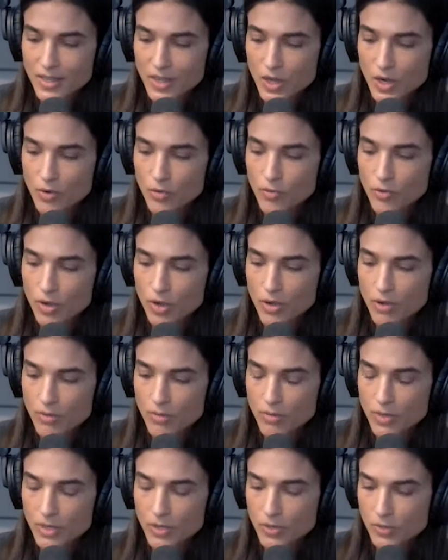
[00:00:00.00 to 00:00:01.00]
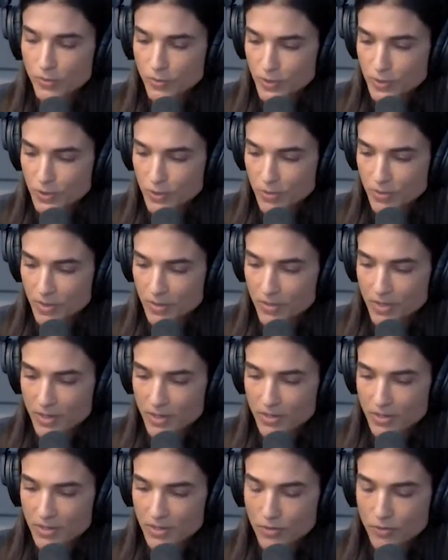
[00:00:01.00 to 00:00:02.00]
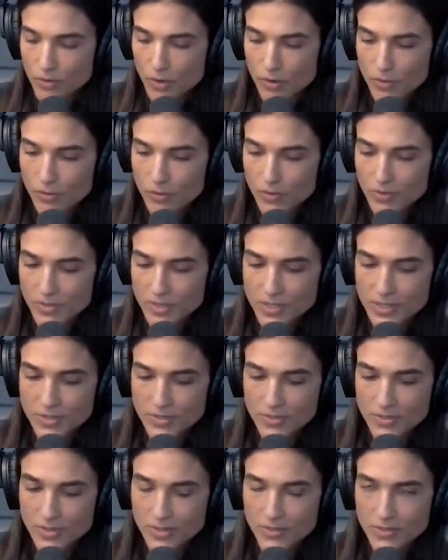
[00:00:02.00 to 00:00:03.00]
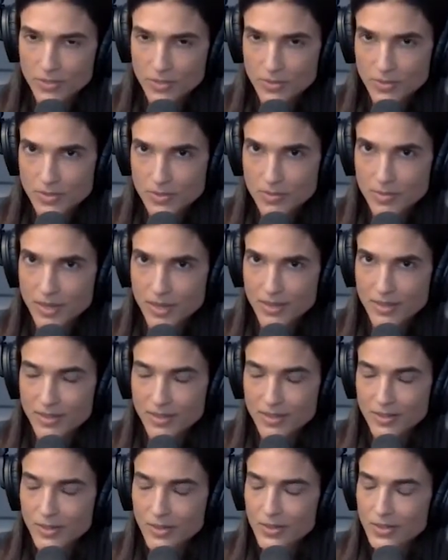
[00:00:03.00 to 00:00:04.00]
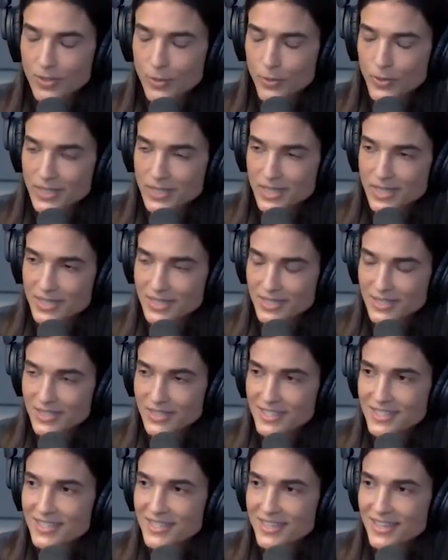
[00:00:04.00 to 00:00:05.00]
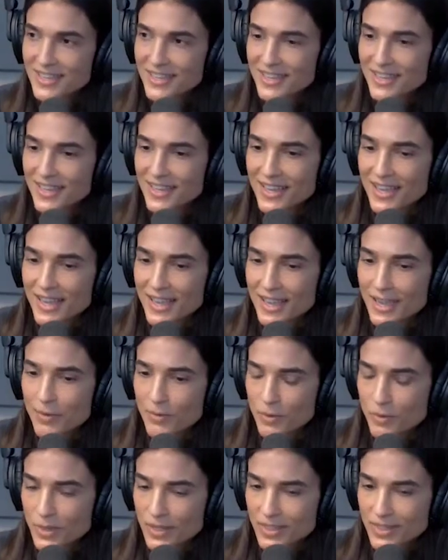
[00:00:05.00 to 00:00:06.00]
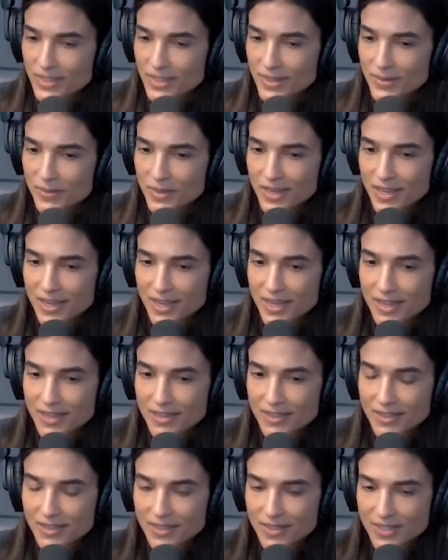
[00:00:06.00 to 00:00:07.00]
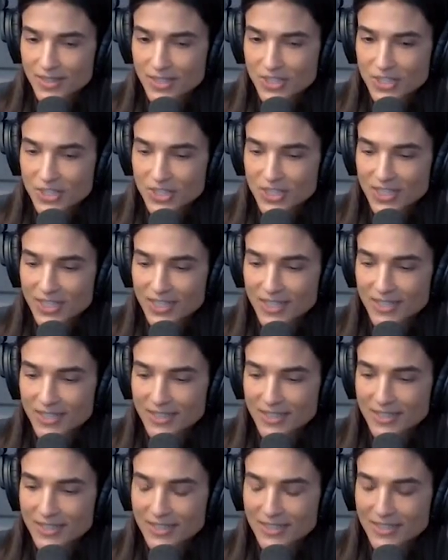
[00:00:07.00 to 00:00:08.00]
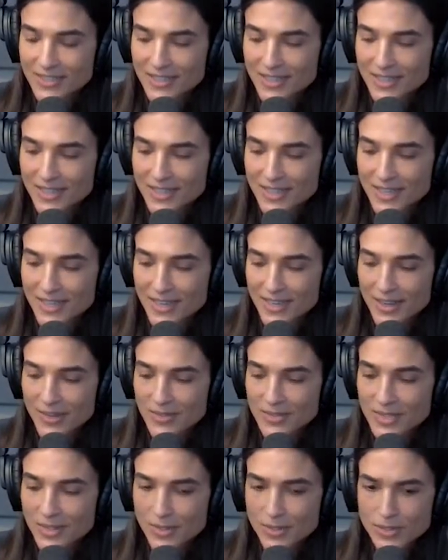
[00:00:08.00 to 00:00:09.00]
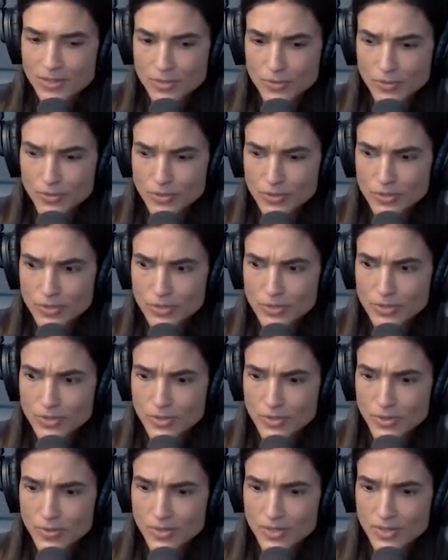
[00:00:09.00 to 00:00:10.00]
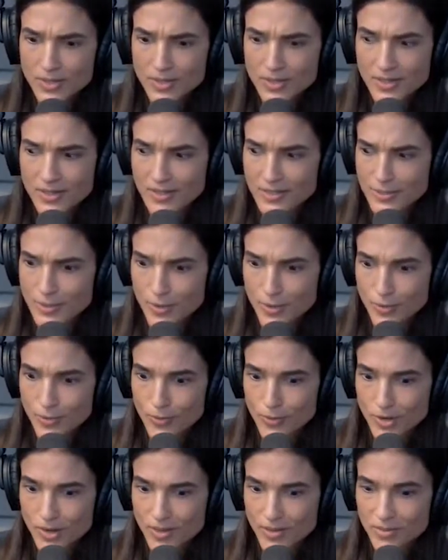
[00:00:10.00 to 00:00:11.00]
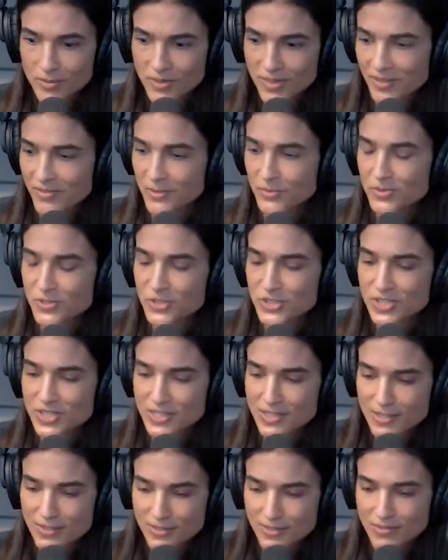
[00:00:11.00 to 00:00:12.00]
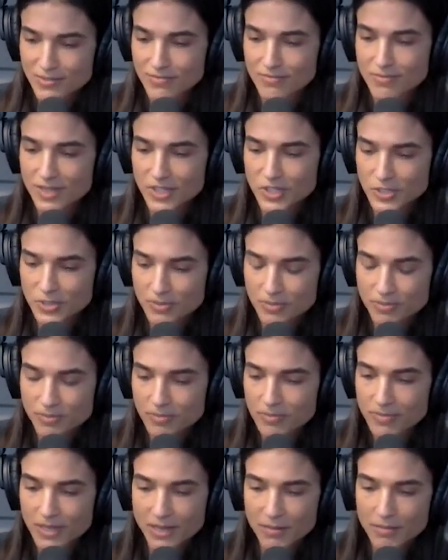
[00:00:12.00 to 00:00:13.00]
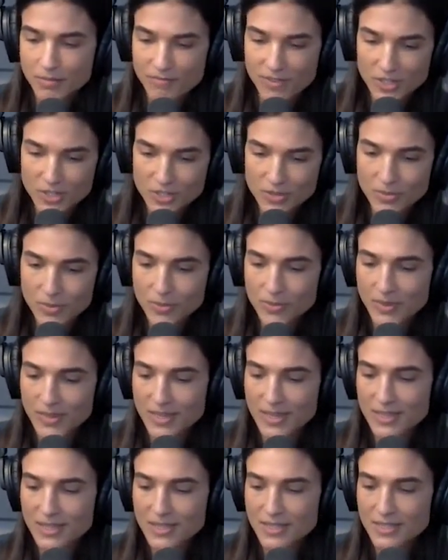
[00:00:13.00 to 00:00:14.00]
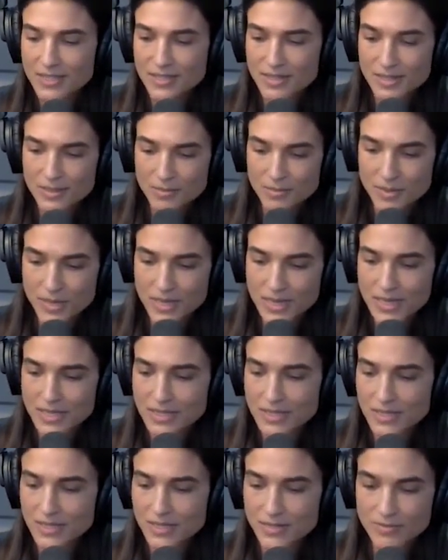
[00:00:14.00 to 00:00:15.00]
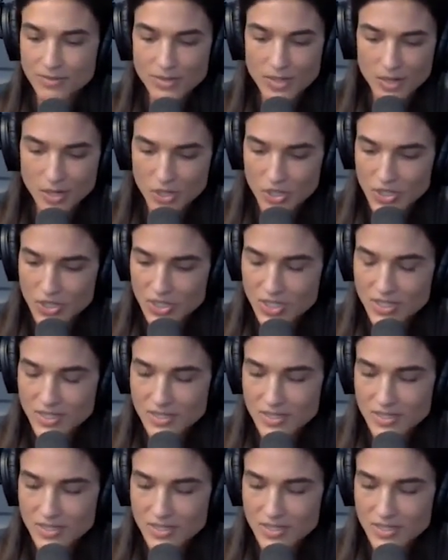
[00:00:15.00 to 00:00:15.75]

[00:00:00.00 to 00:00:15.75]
a raw. My girlfriend told me about this raw food restaurant, which was back then called Quintessence. And we went there and we had lunch and I was like, oh, this food is so good. It's all raw. I couldn't believe it was just veg- like vegetable based, nut based, and not cooked,